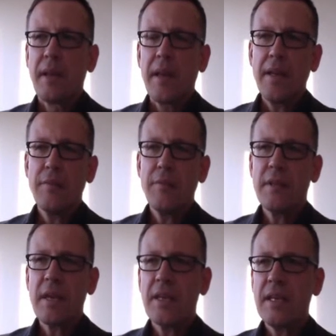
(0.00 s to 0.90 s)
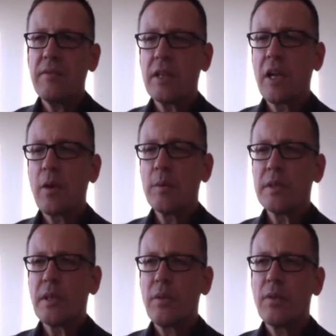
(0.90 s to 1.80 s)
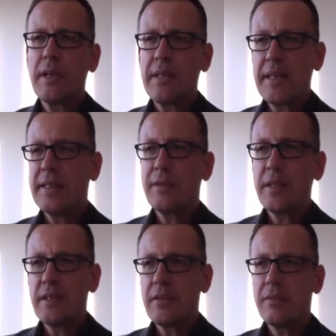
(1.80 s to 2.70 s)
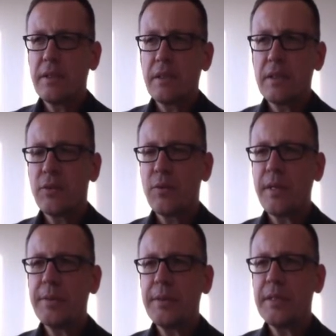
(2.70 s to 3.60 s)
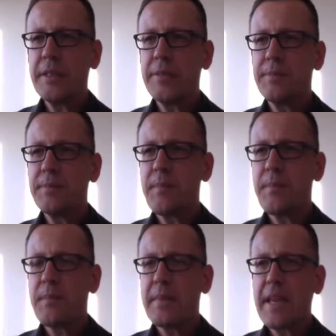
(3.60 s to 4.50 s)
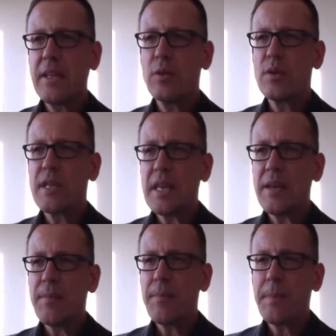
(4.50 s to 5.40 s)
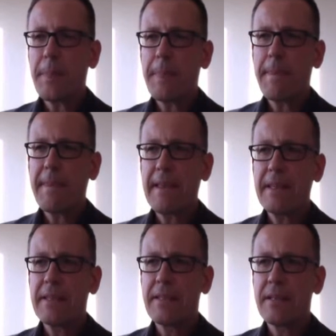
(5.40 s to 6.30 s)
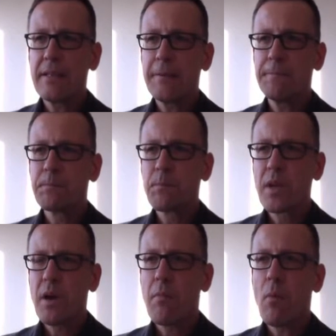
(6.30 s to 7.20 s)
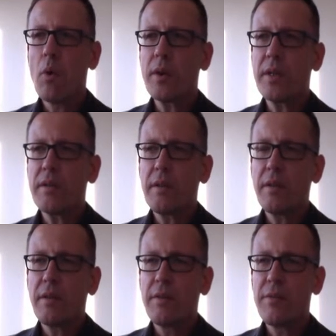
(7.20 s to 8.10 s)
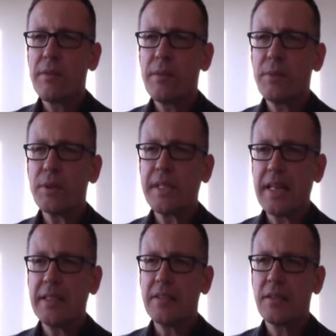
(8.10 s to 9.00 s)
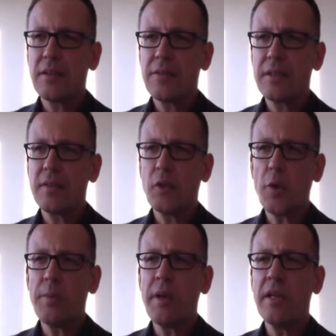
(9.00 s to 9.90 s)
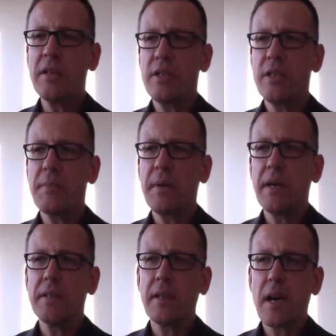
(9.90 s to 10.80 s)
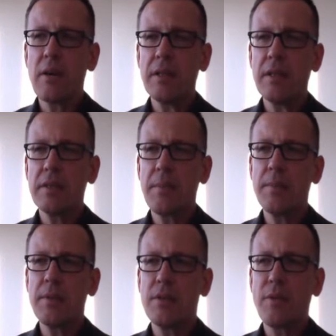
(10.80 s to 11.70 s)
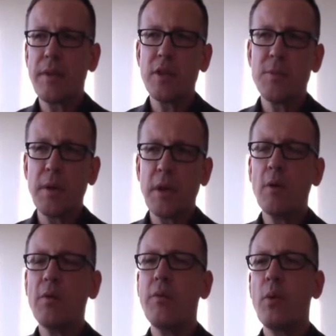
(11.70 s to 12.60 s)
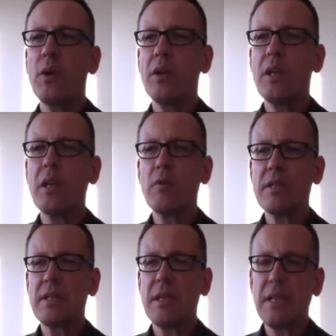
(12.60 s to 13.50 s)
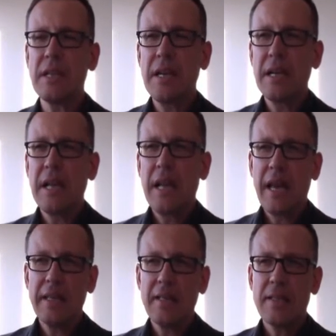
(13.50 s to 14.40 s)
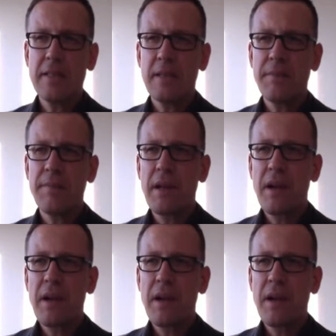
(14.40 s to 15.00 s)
And if you take an even closer look at the data of industry, then you see that more than 50% of this thermal energy demand are in a temperature range below 400 degrees C. And this is a